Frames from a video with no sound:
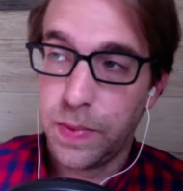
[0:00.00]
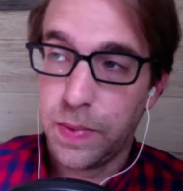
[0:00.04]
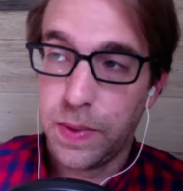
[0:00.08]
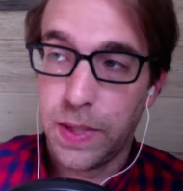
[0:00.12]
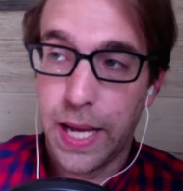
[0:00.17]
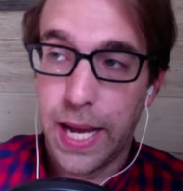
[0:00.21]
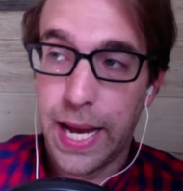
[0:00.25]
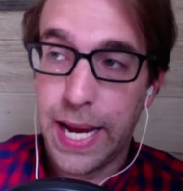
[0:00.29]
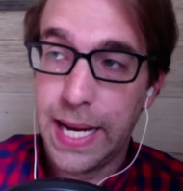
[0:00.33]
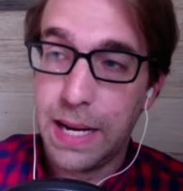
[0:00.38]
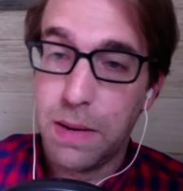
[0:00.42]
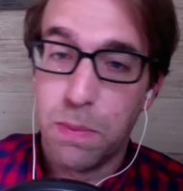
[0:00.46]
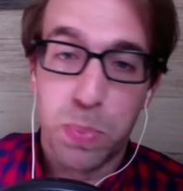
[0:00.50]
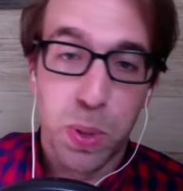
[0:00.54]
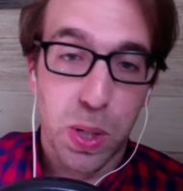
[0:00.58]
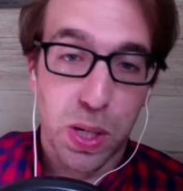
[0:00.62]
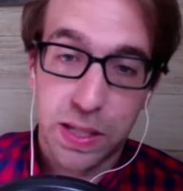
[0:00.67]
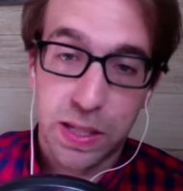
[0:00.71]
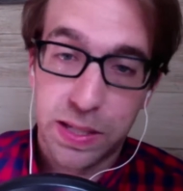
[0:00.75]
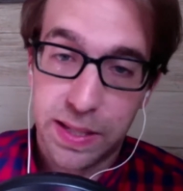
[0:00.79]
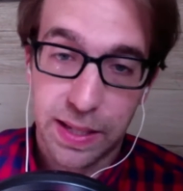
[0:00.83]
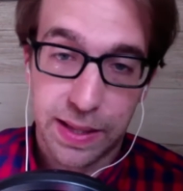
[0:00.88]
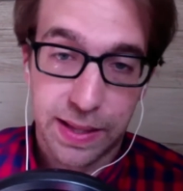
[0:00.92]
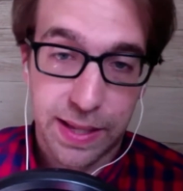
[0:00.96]
8
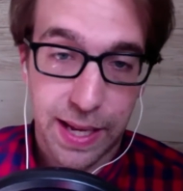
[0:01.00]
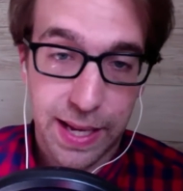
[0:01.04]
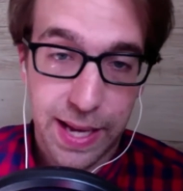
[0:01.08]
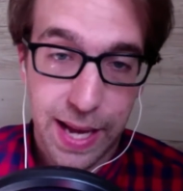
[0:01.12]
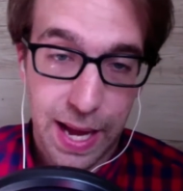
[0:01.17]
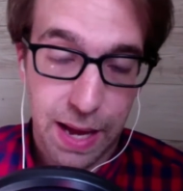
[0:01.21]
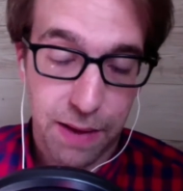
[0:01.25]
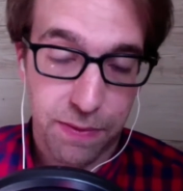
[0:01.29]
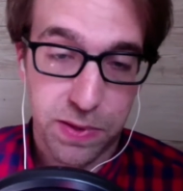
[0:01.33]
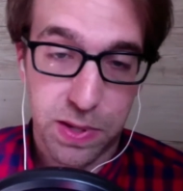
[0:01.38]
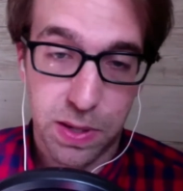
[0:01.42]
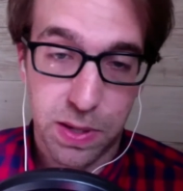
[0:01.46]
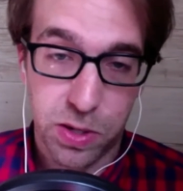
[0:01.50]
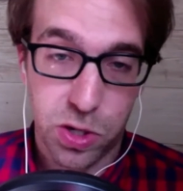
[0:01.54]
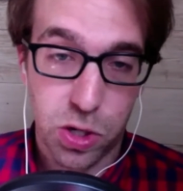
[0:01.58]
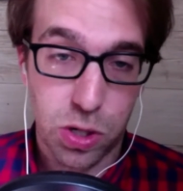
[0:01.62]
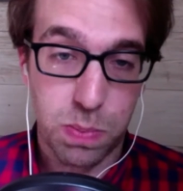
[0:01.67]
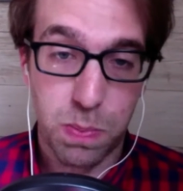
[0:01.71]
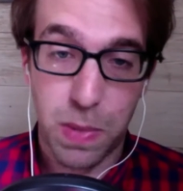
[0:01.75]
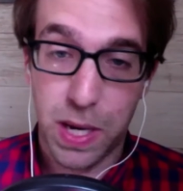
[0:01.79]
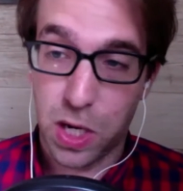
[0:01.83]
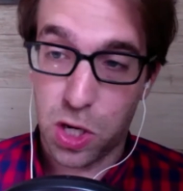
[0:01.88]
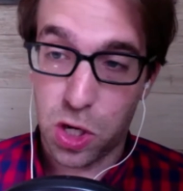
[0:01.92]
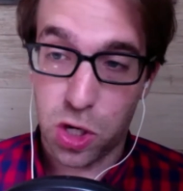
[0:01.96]
books that they have to
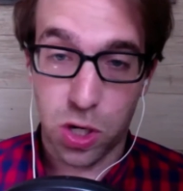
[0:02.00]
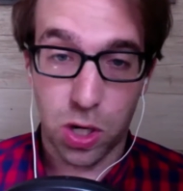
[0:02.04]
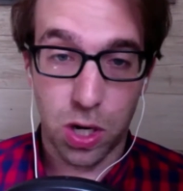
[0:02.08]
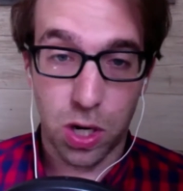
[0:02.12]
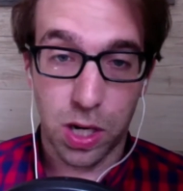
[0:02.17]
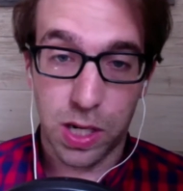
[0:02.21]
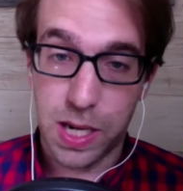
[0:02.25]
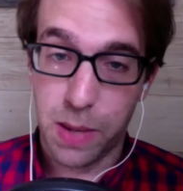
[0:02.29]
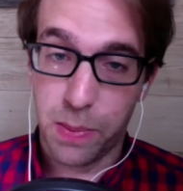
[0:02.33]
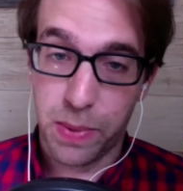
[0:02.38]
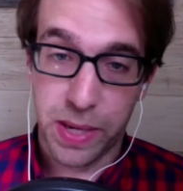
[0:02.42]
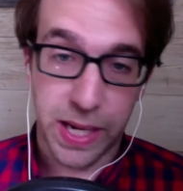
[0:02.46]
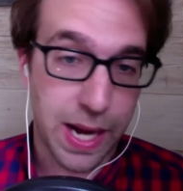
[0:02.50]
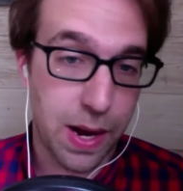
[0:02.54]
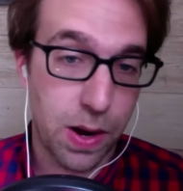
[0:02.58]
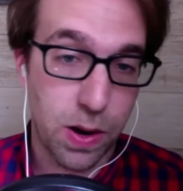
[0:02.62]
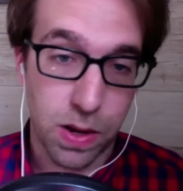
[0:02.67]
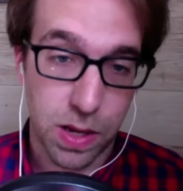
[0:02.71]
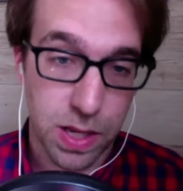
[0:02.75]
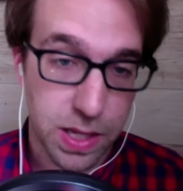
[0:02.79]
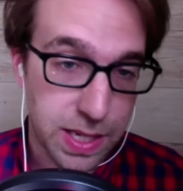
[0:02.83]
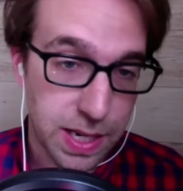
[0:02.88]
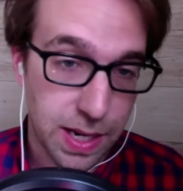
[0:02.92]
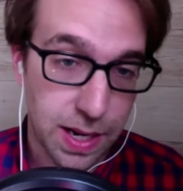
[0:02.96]
just make sure are coming out
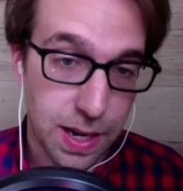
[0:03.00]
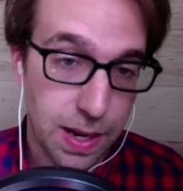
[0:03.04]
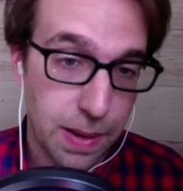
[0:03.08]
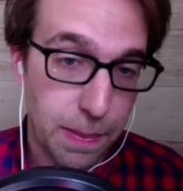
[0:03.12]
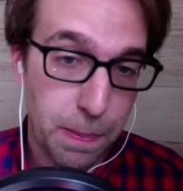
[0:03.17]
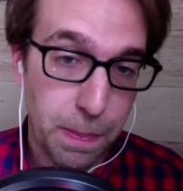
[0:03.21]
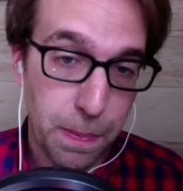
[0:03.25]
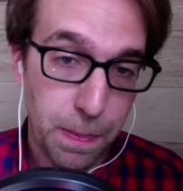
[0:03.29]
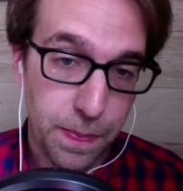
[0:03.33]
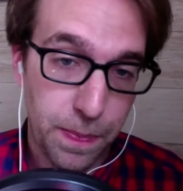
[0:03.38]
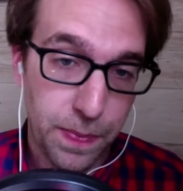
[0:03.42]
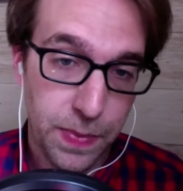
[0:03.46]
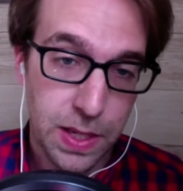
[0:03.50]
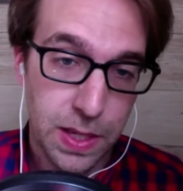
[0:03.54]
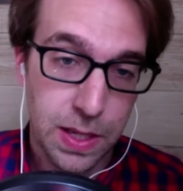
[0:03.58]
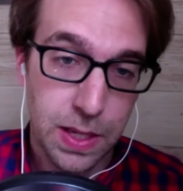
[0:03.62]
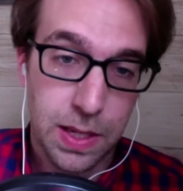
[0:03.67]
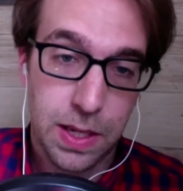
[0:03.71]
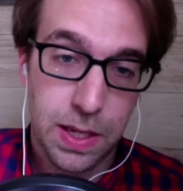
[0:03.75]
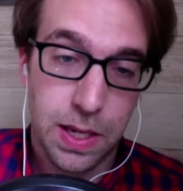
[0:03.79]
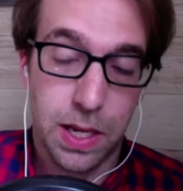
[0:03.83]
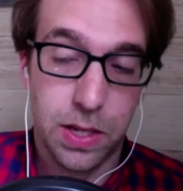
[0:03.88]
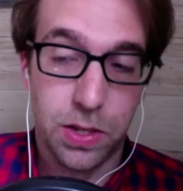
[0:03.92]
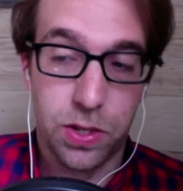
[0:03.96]
on time.
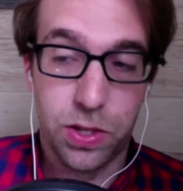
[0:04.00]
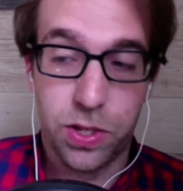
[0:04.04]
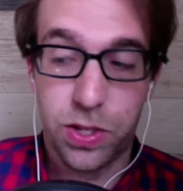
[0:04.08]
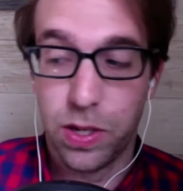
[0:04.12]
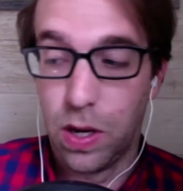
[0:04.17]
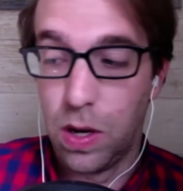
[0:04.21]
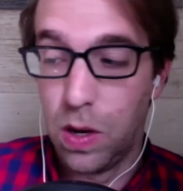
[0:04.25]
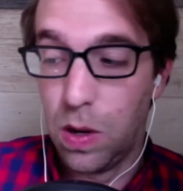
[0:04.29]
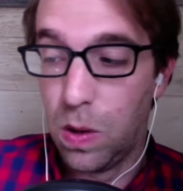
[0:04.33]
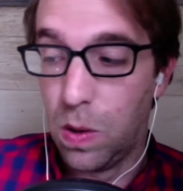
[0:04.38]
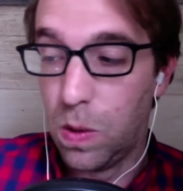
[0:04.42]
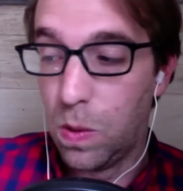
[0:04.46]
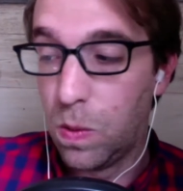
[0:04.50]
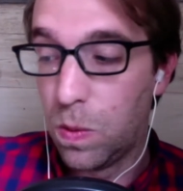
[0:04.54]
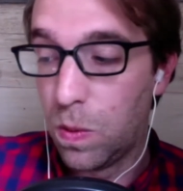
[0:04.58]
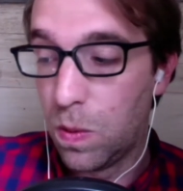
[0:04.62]
And so